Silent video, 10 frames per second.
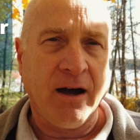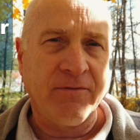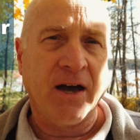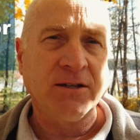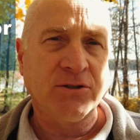
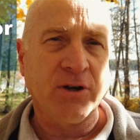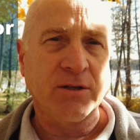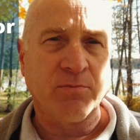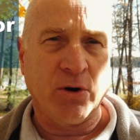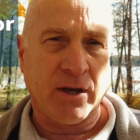I've asked
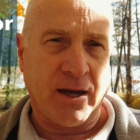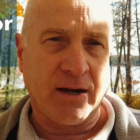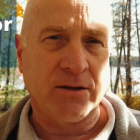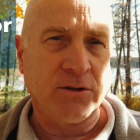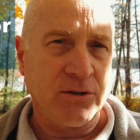Transport
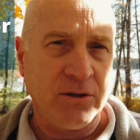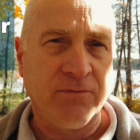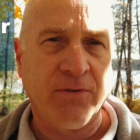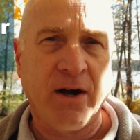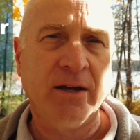Canada to
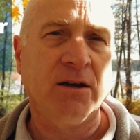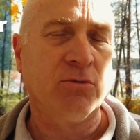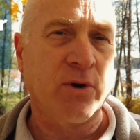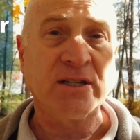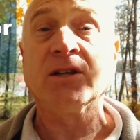define
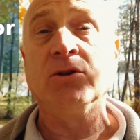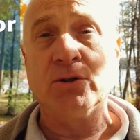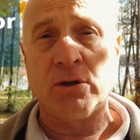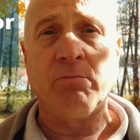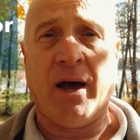a
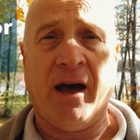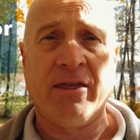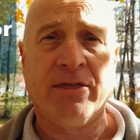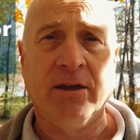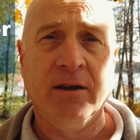resolution
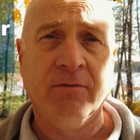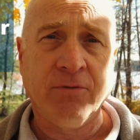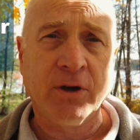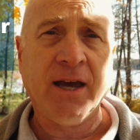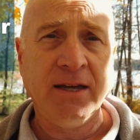path
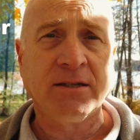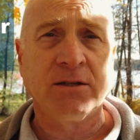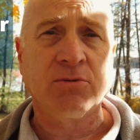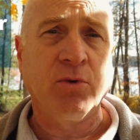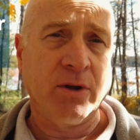for
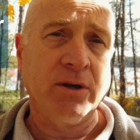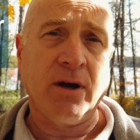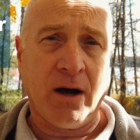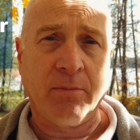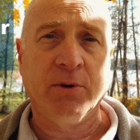cases where the
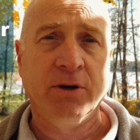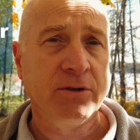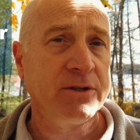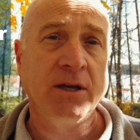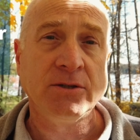
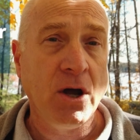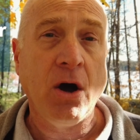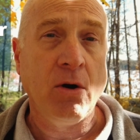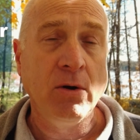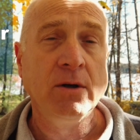operator says
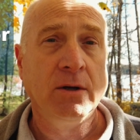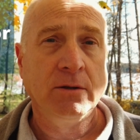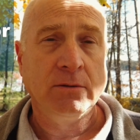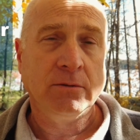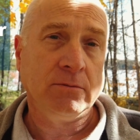no
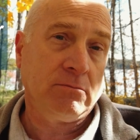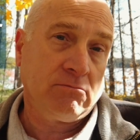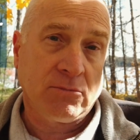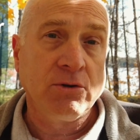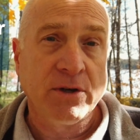
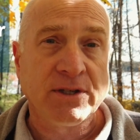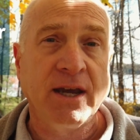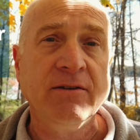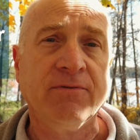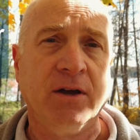to a
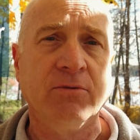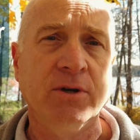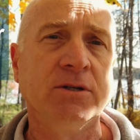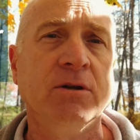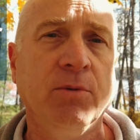safe and
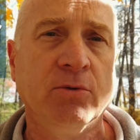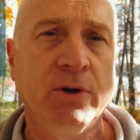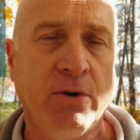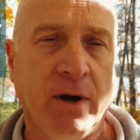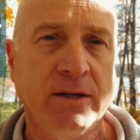reasonable
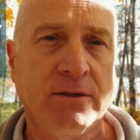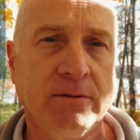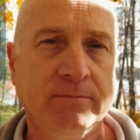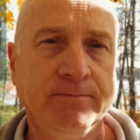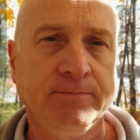request.